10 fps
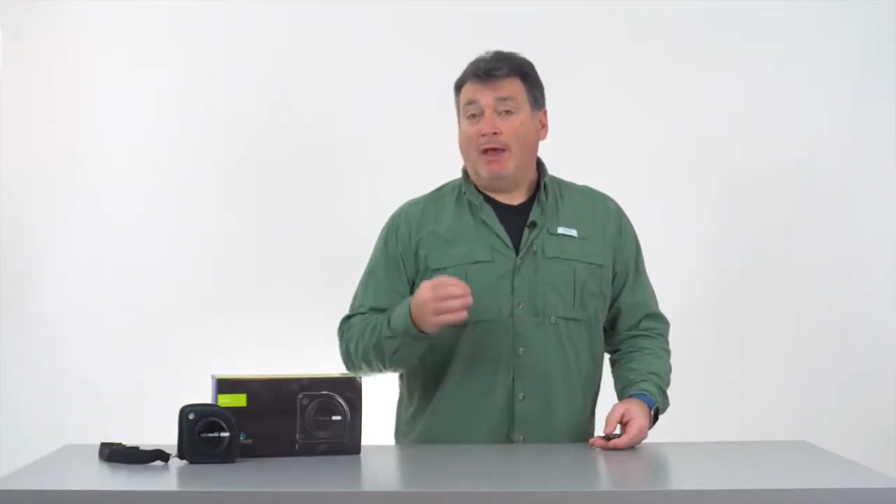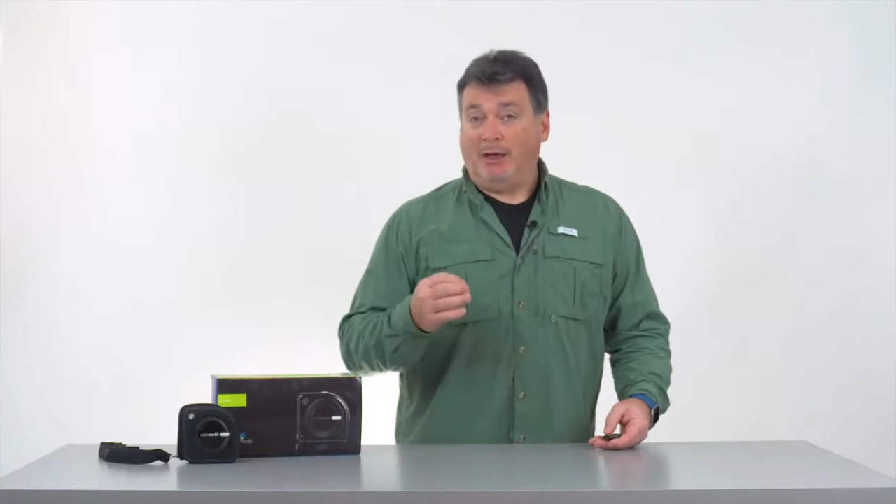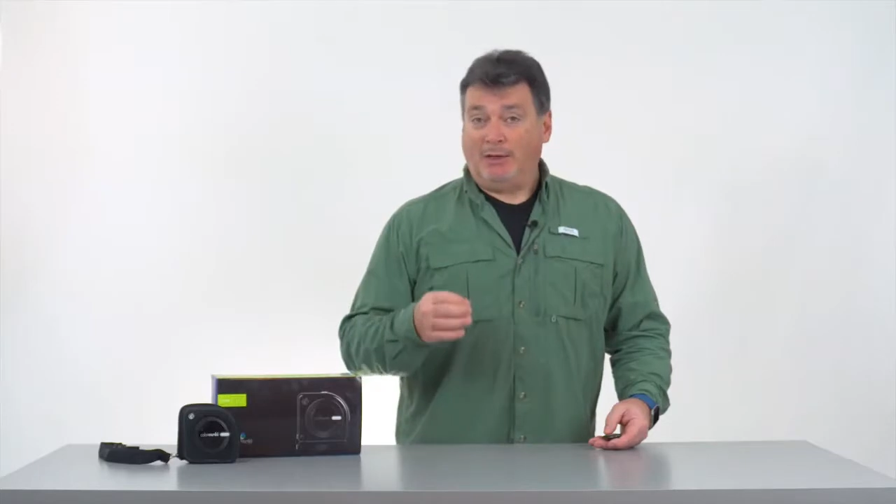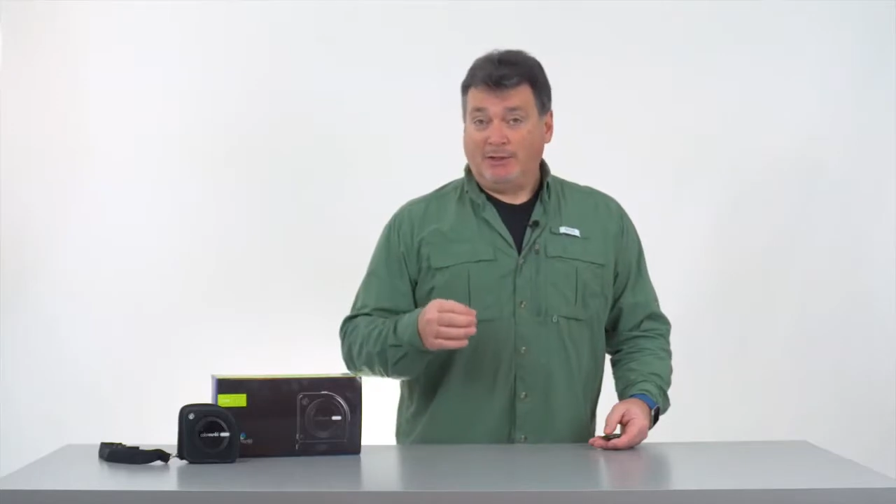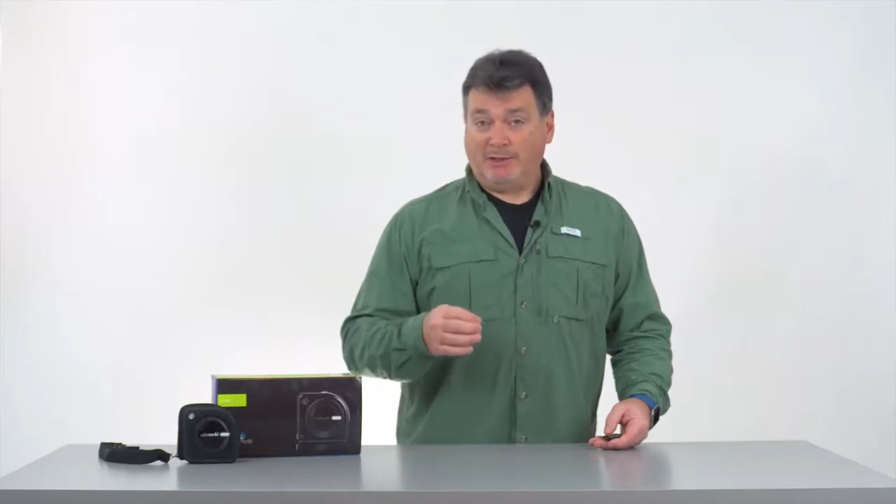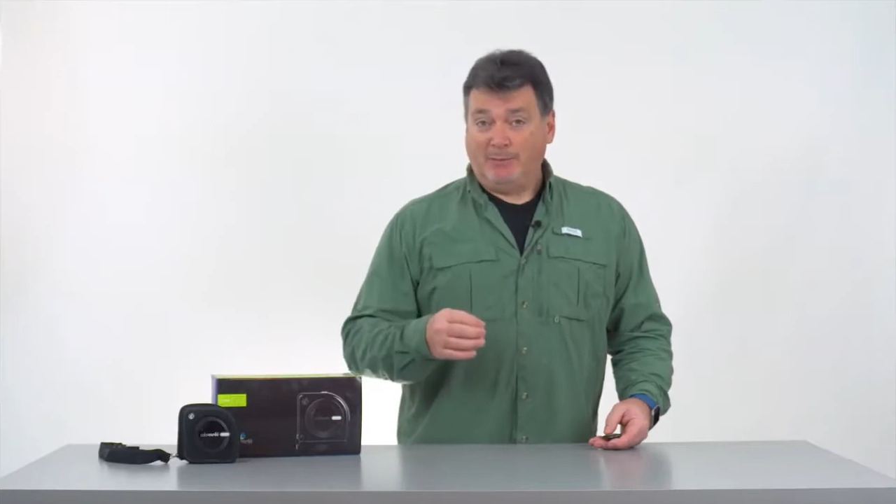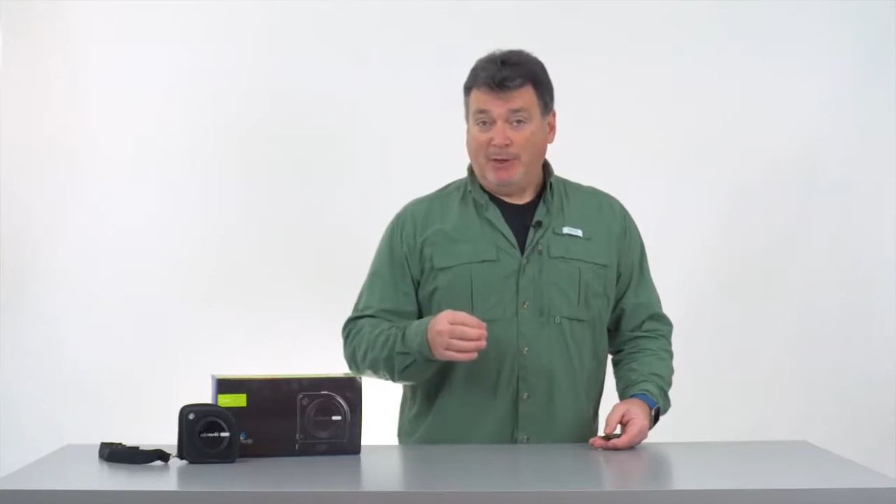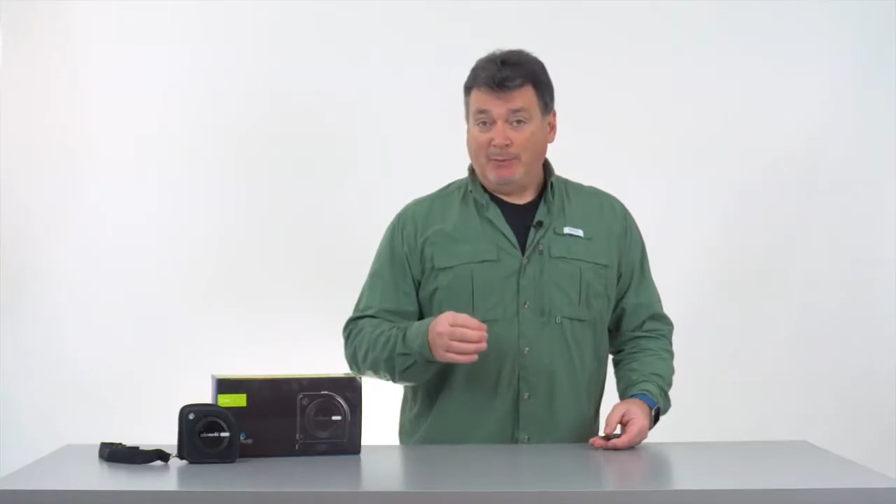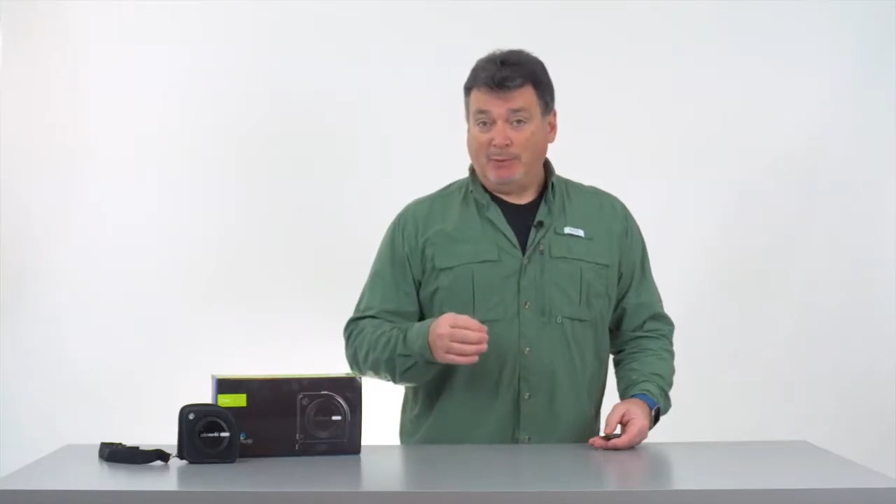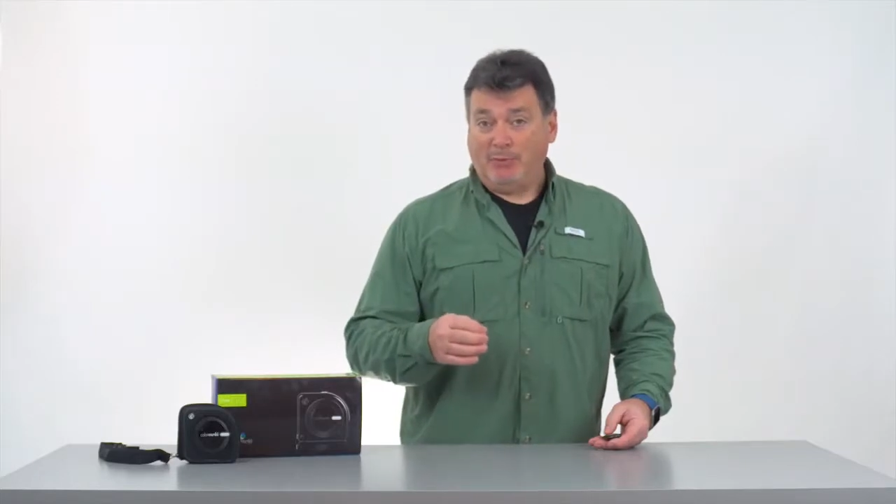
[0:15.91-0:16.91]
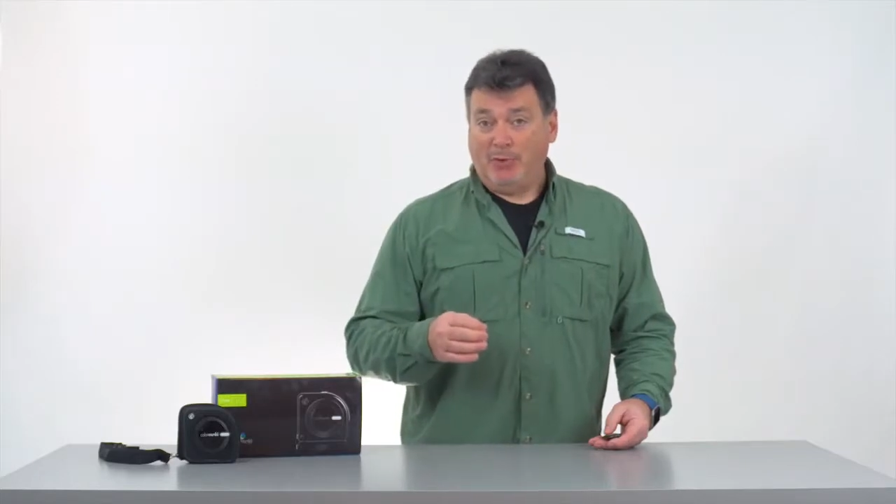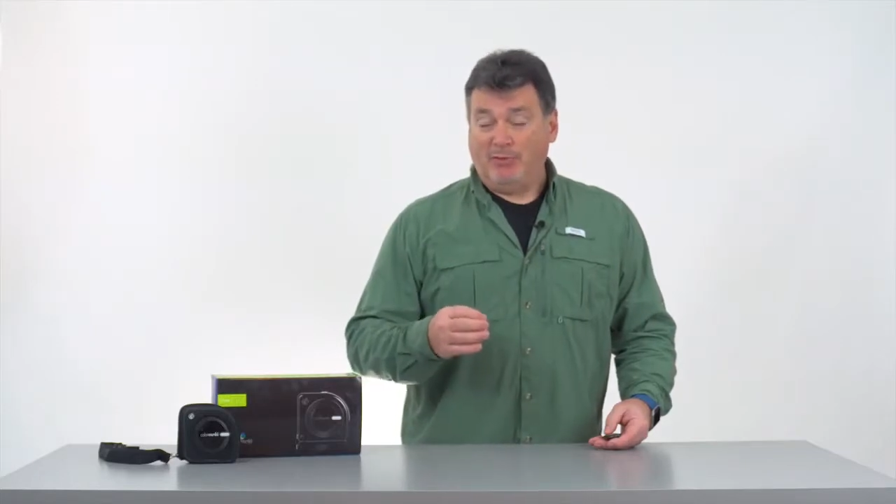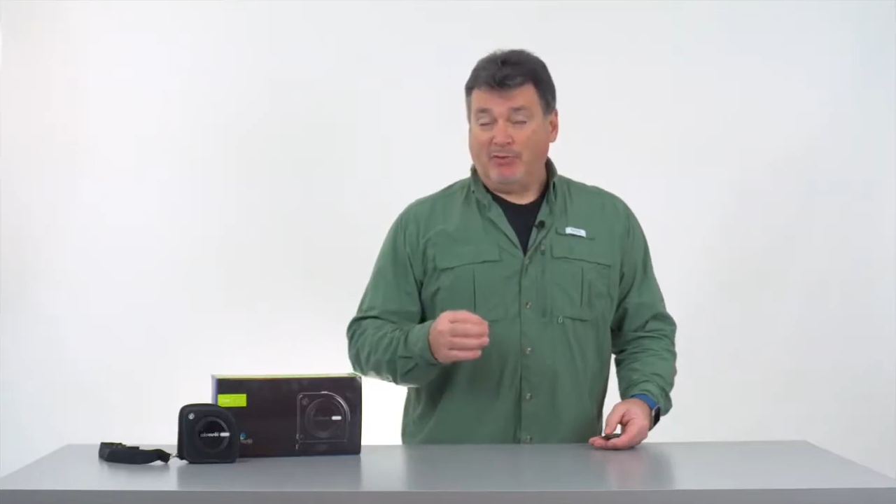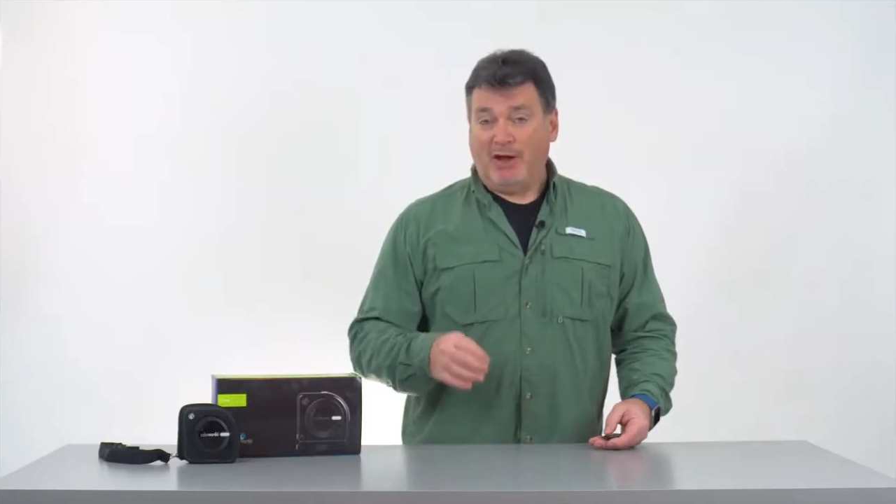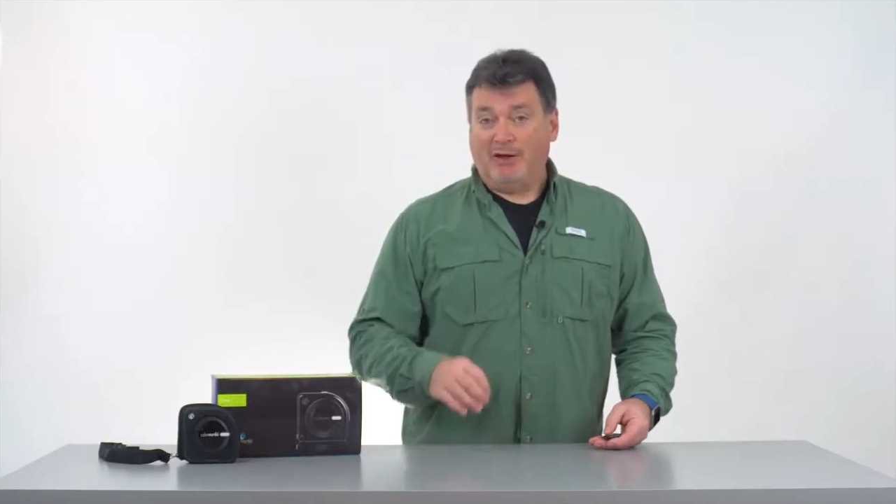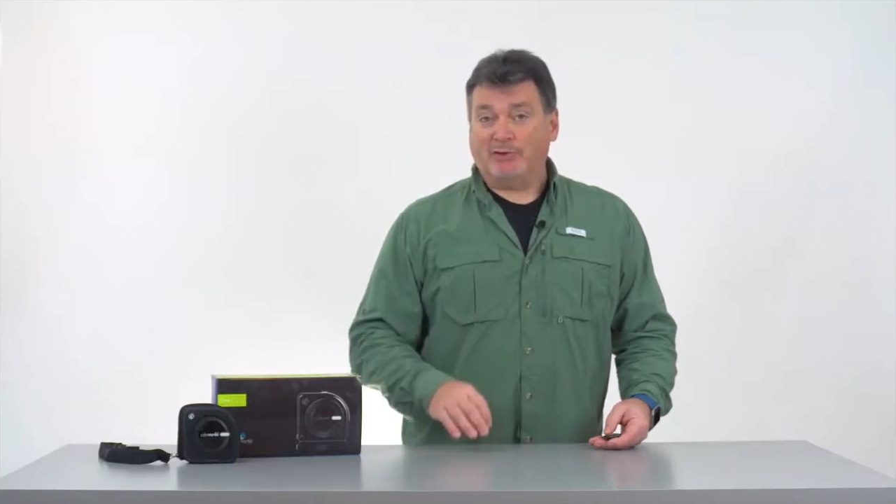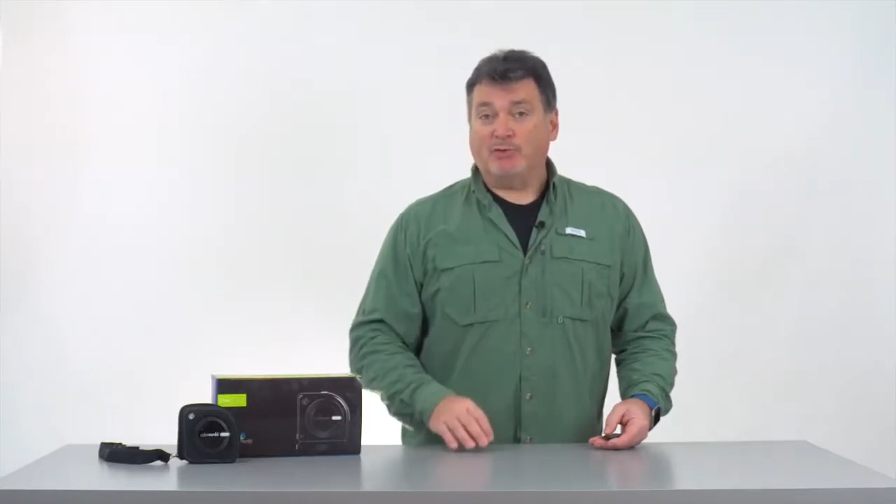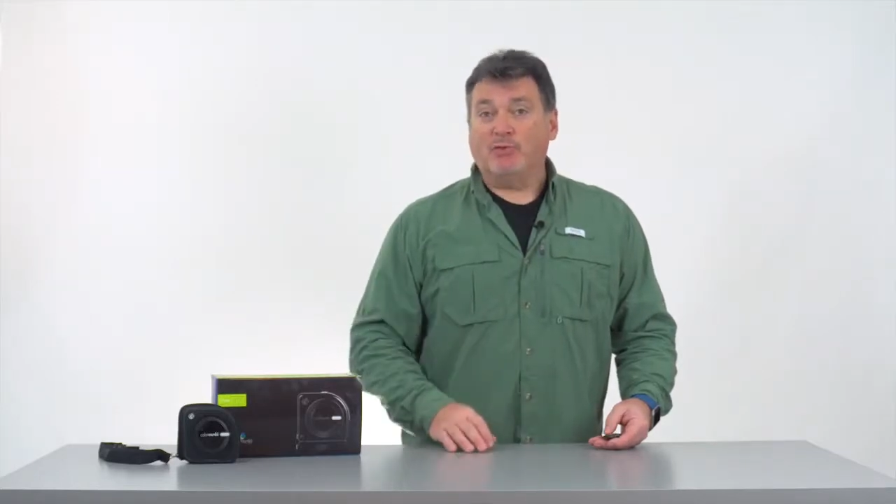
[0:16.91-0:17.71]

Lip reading: and custom paper profiles